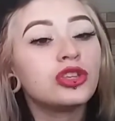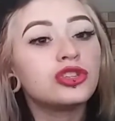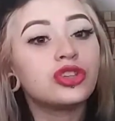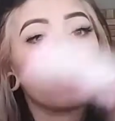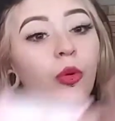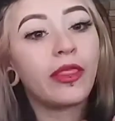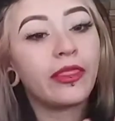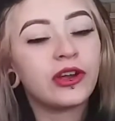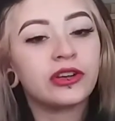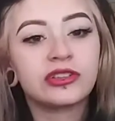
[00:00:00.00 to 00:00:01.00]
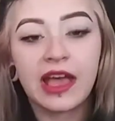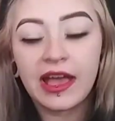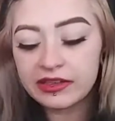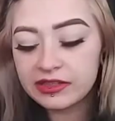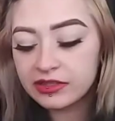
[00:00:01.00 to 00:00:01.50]
So there's
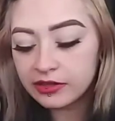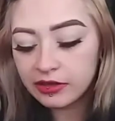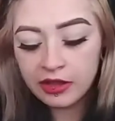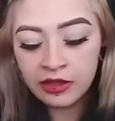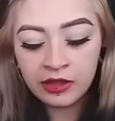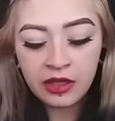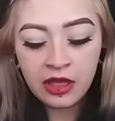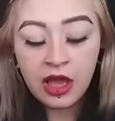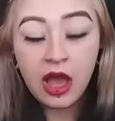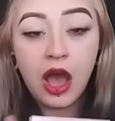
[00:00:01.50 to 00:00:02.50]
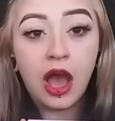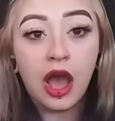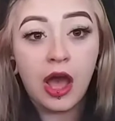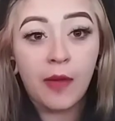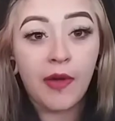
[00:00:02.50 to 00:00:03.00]
that.
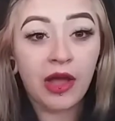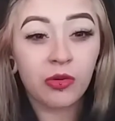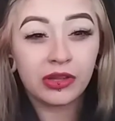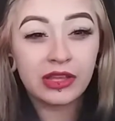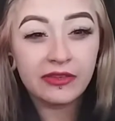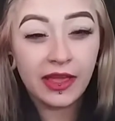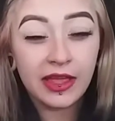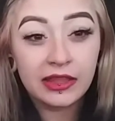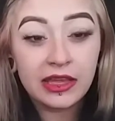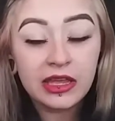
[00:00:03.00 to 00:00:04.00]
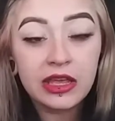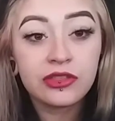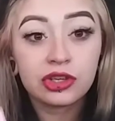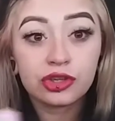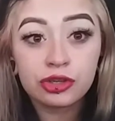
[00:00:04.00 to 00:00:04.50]
I will leave a link in
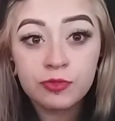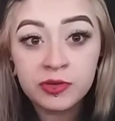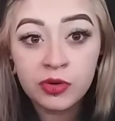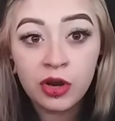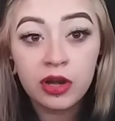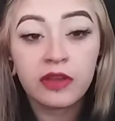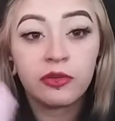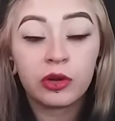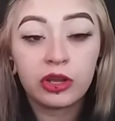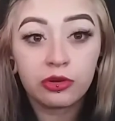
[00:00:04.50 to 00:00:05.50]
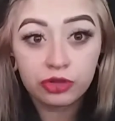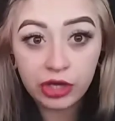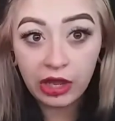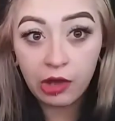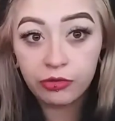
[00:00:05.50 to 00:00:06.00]
the description bar if you want to go
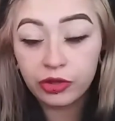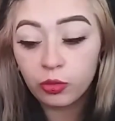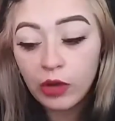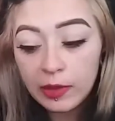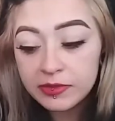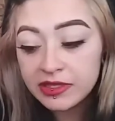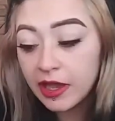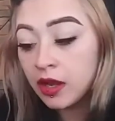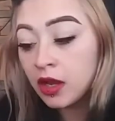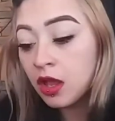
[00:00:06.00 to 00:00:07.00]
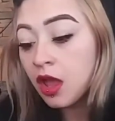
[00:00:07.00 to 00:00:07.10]
check out their website.